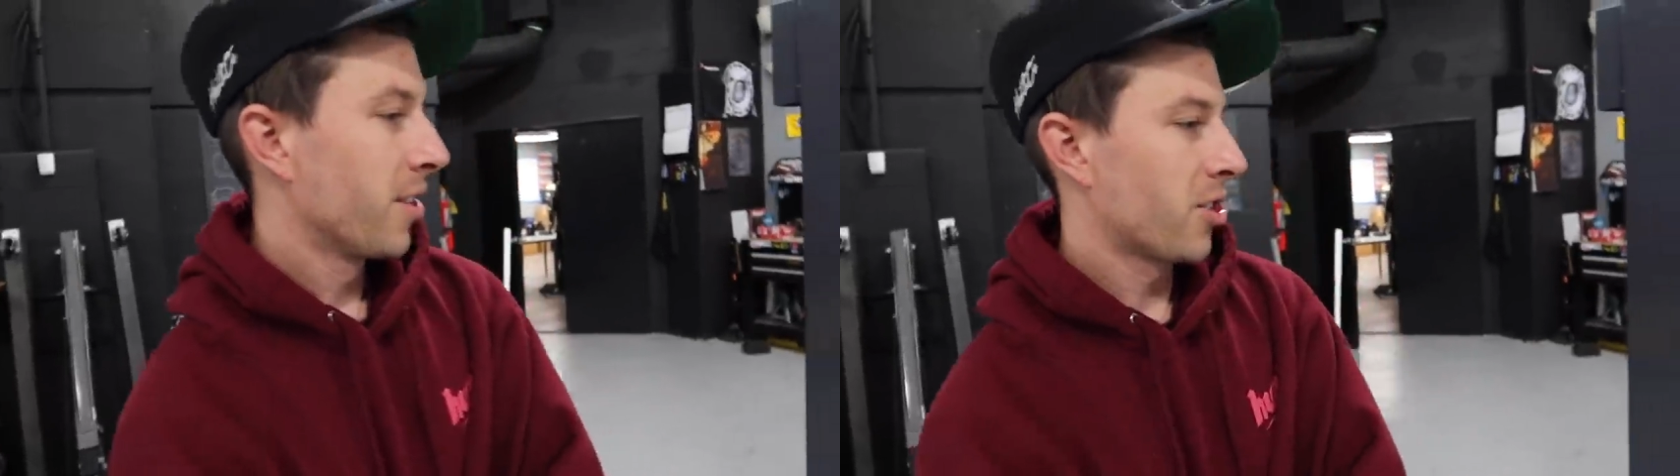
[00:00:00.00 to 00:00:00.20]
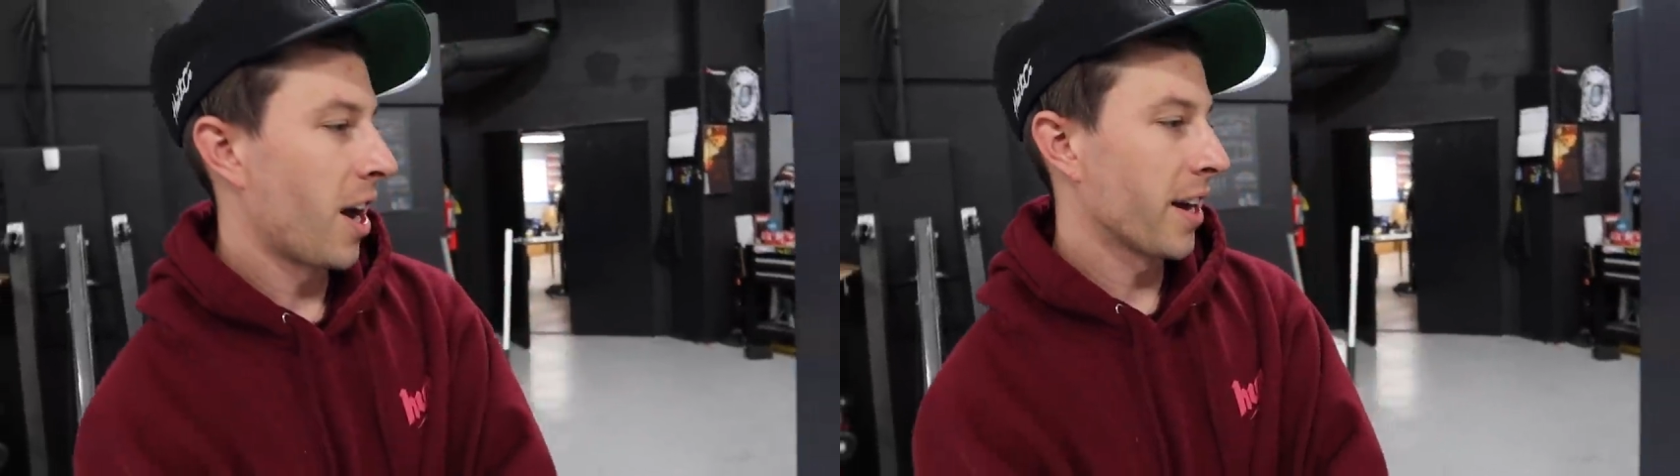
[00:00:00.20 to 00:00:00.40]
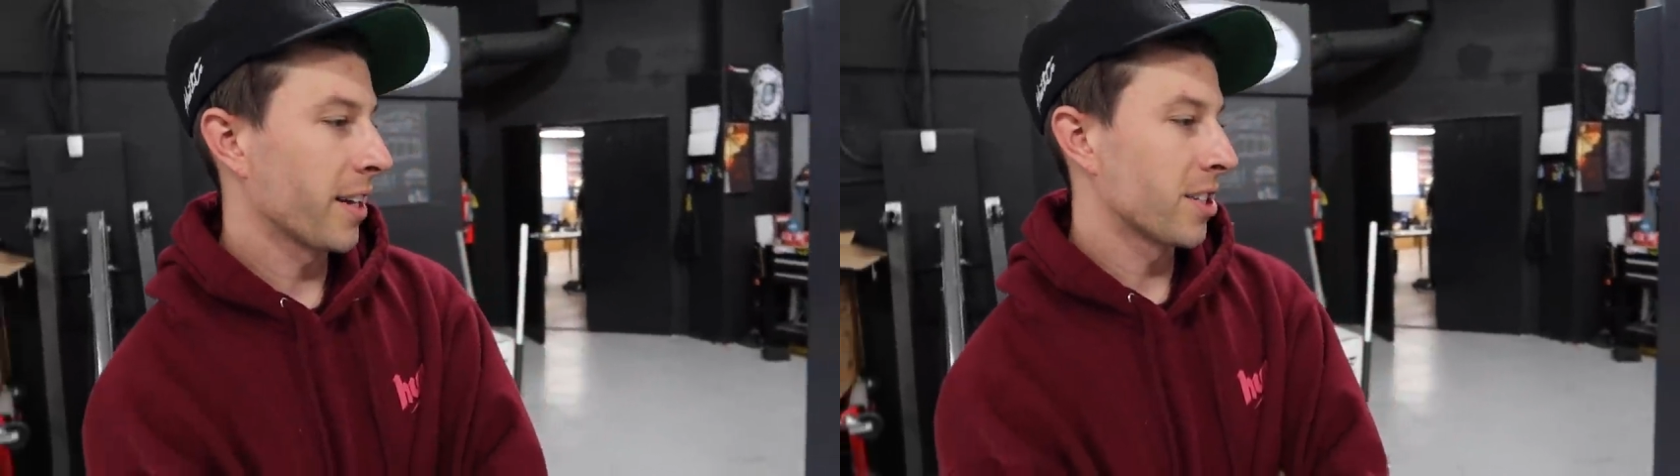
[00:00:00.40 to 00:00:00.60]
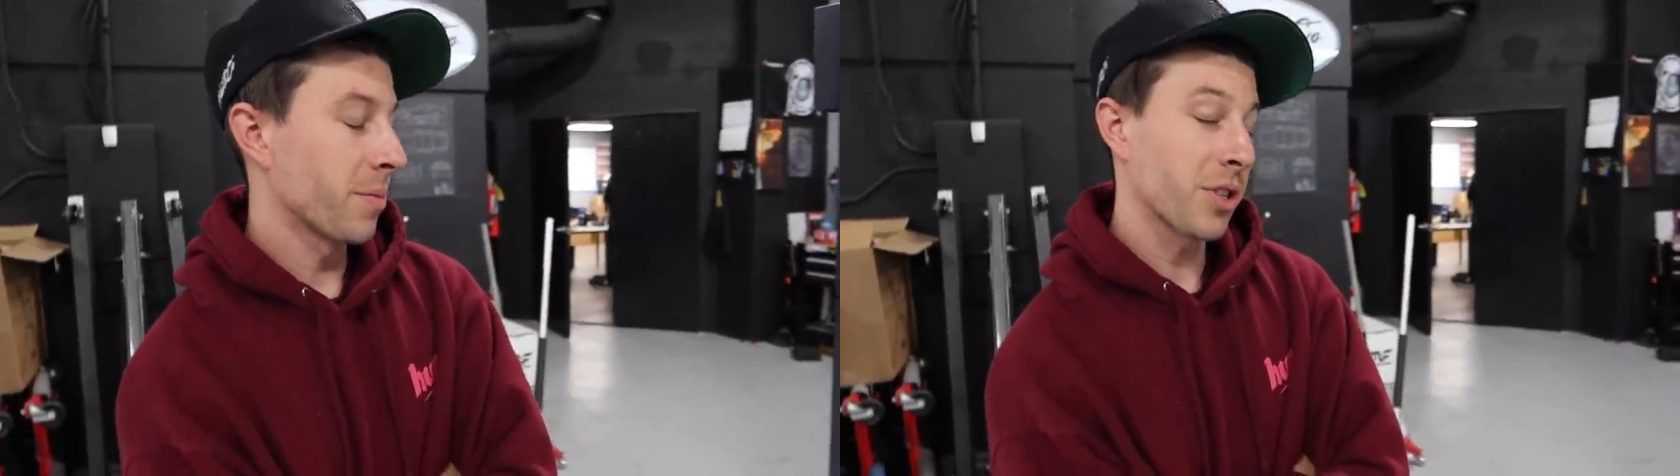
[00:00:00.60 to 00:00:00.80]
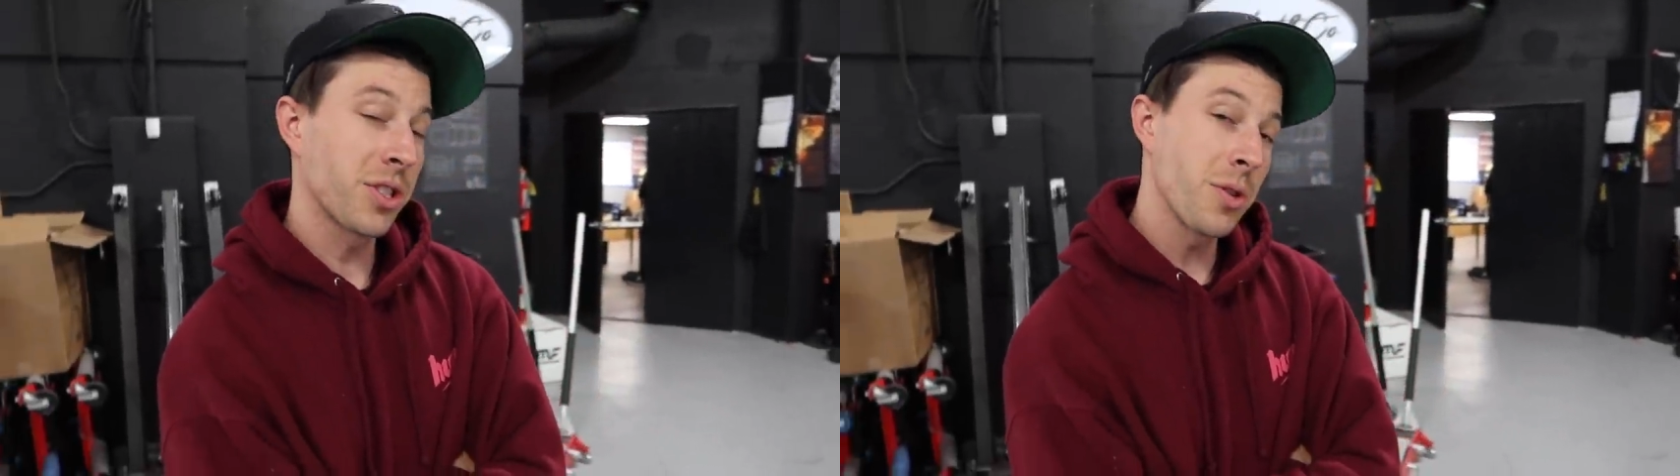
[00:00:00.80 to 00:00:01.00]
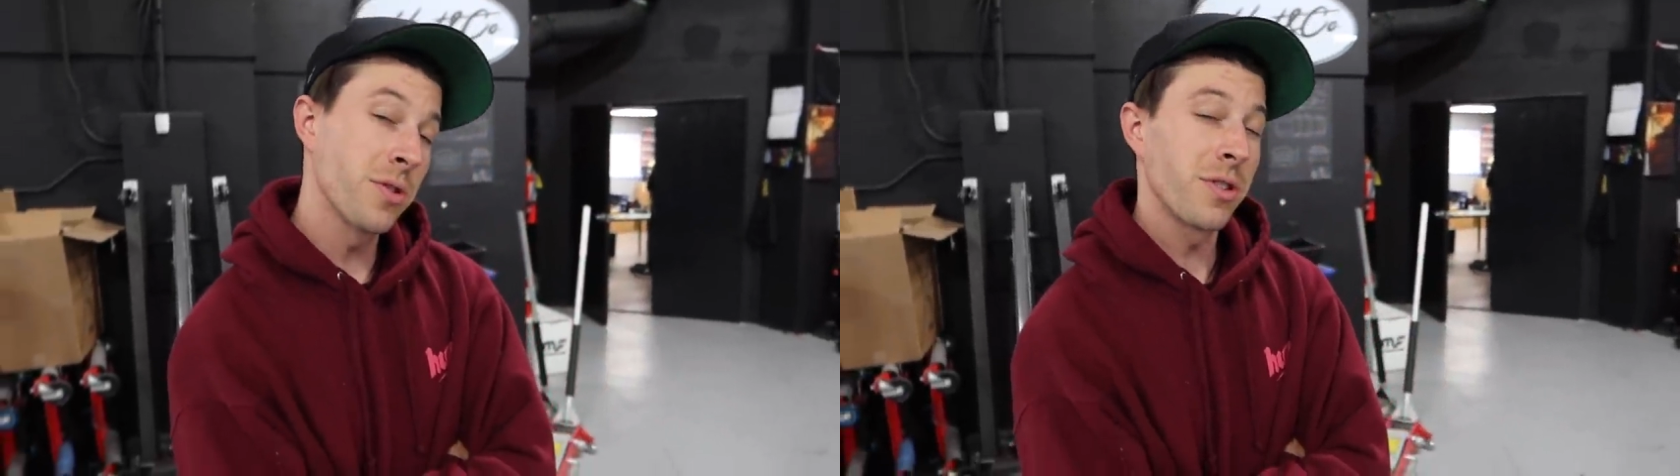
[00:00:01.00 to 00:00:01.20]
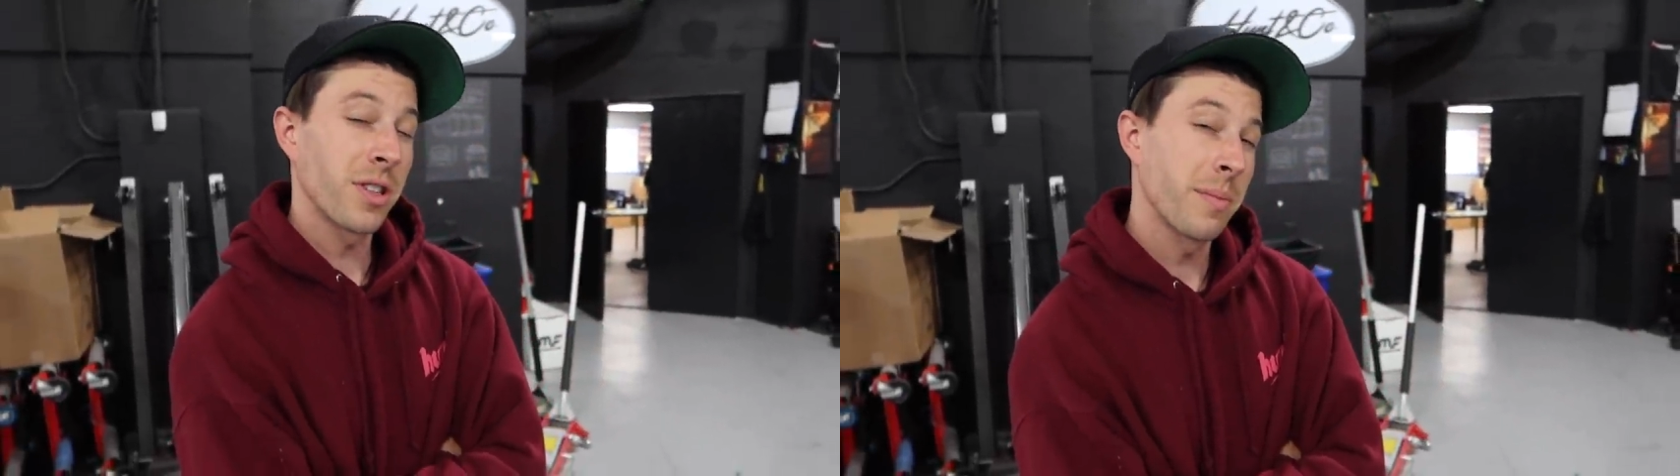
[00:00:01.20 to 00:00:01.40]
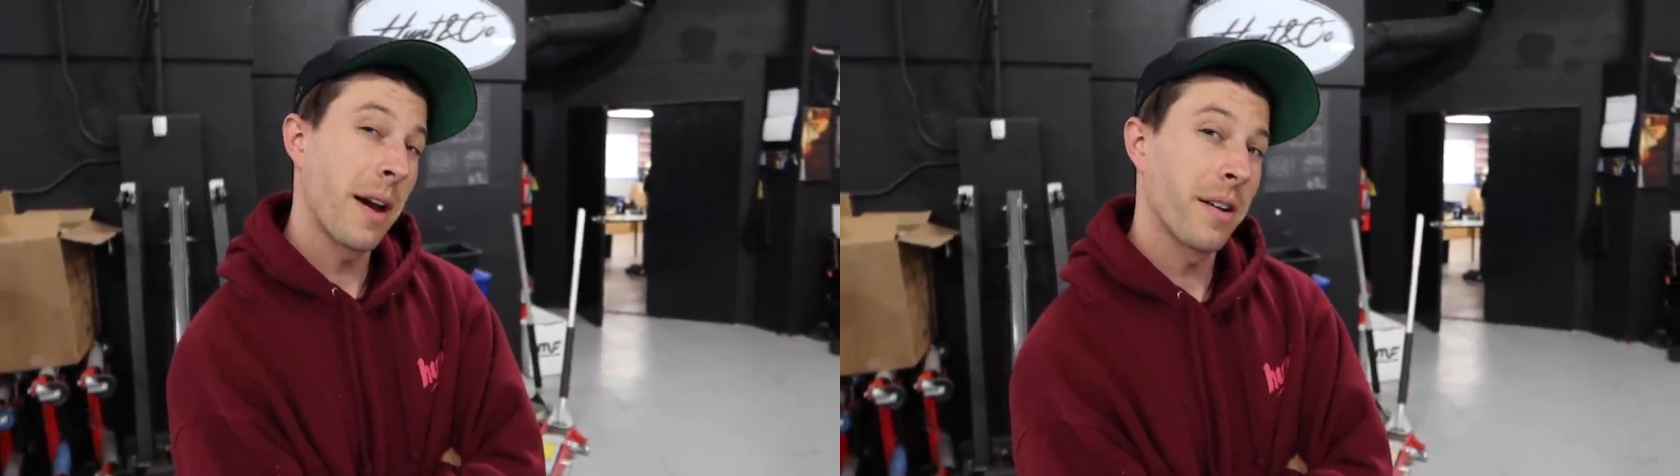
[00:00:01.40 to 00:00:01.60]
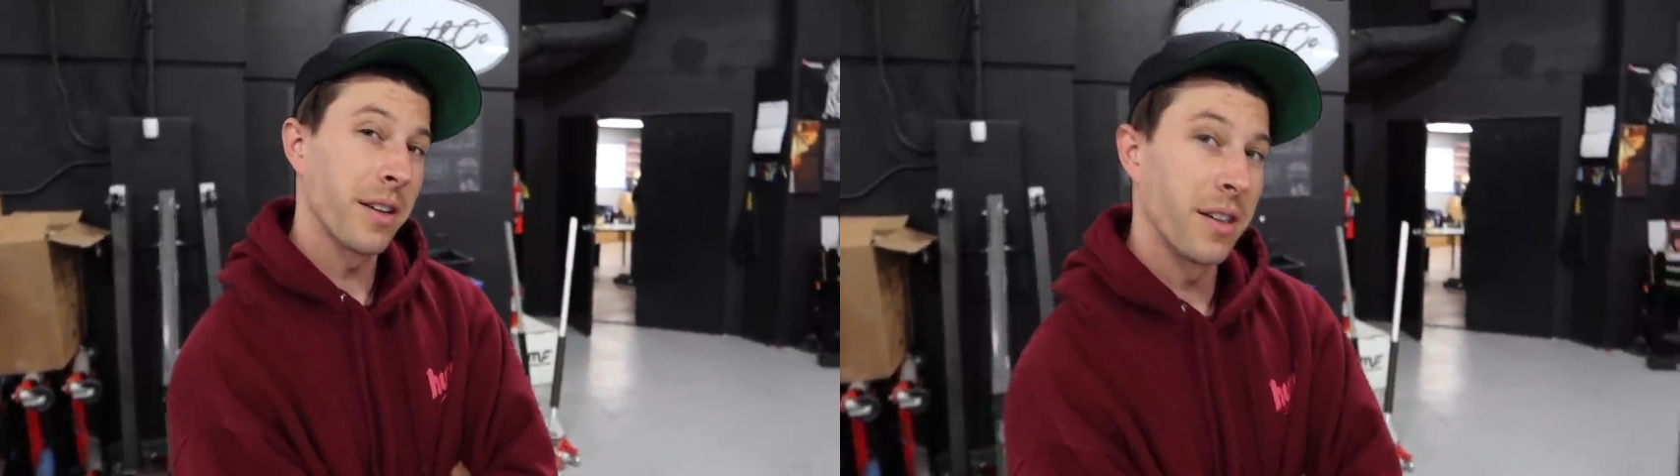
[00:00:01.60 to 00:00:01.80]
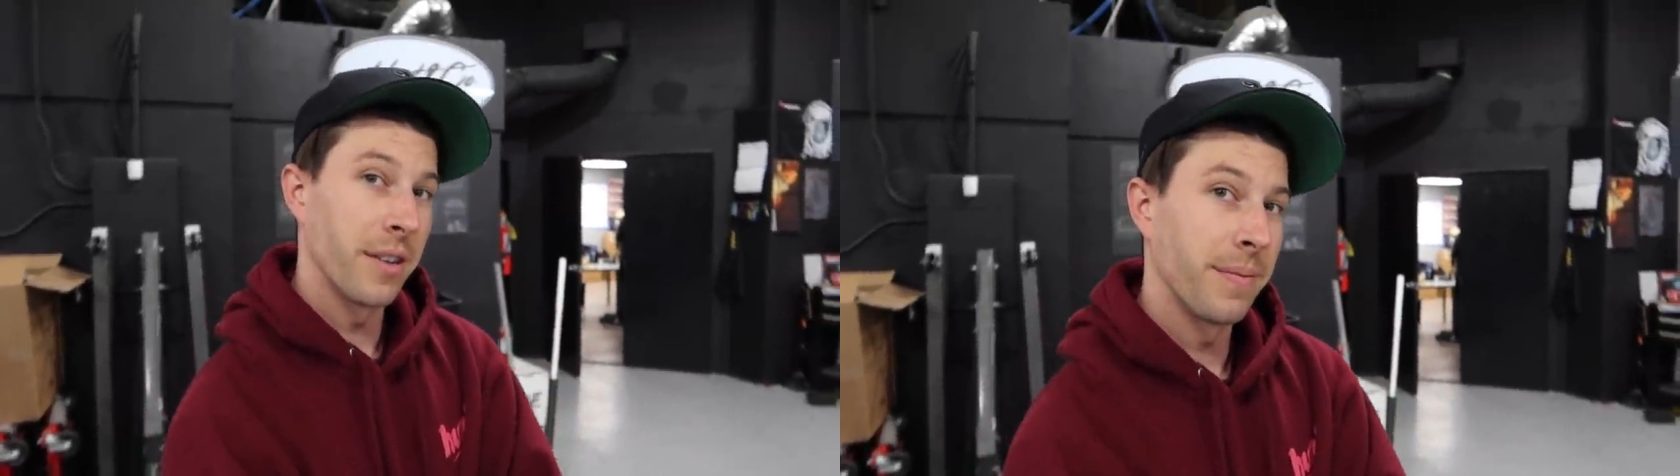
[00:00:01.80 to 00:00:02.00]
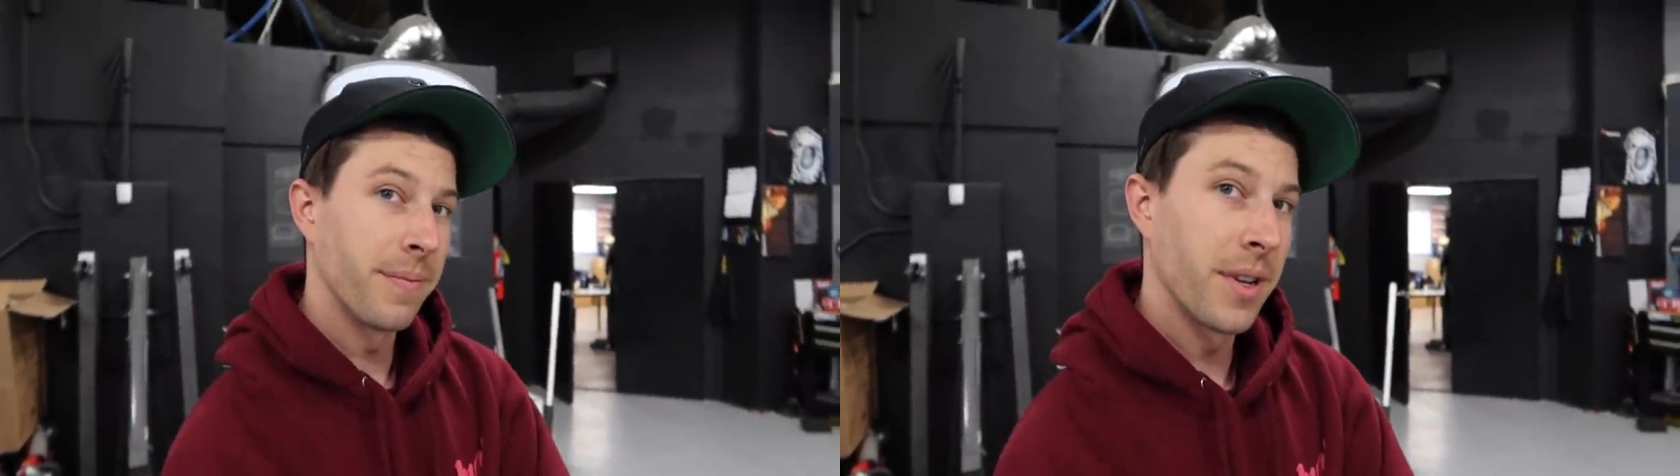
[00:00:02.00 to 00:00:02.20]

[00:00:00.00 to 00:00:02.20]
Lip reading: trying to get some excuses to come out here.